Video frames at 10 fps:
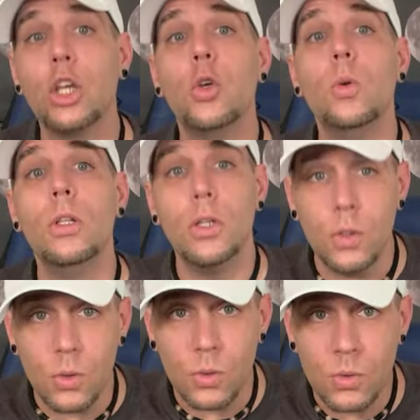you
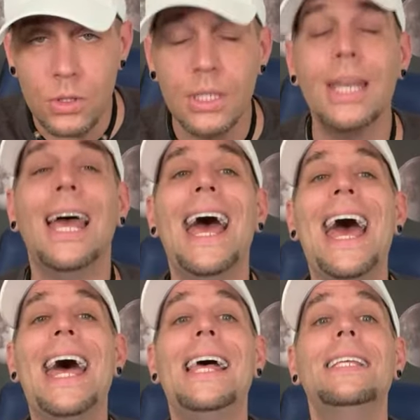lose
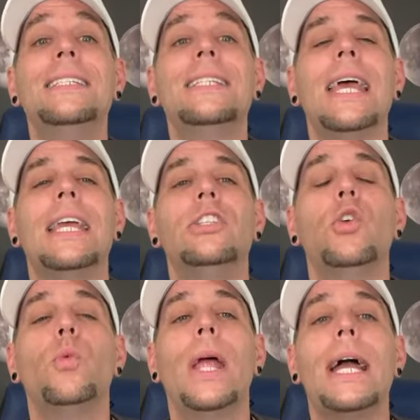as a
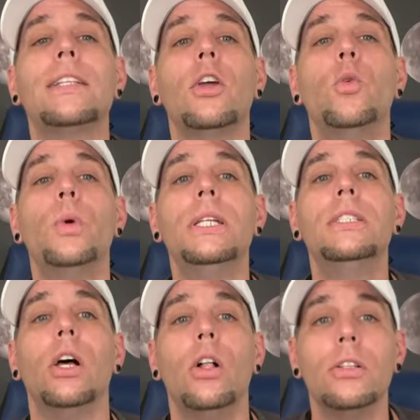direct
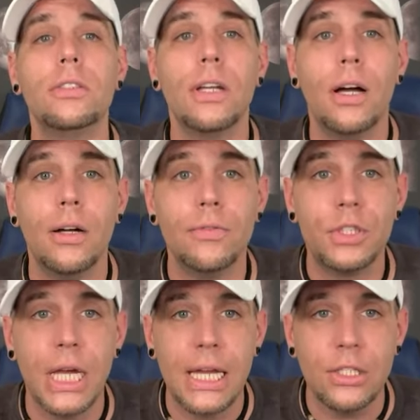result of
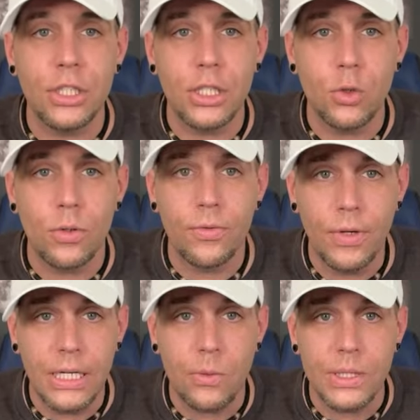changing your
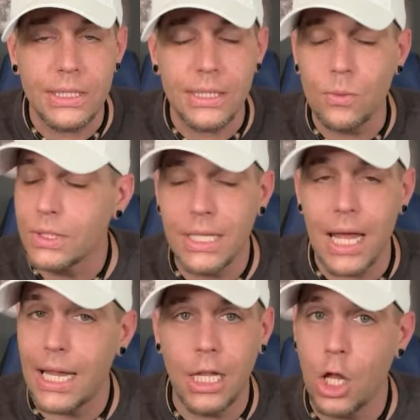frequency was
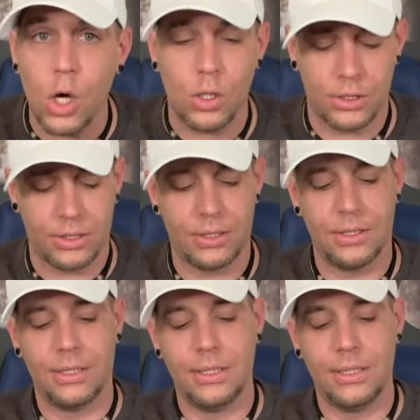not a loss,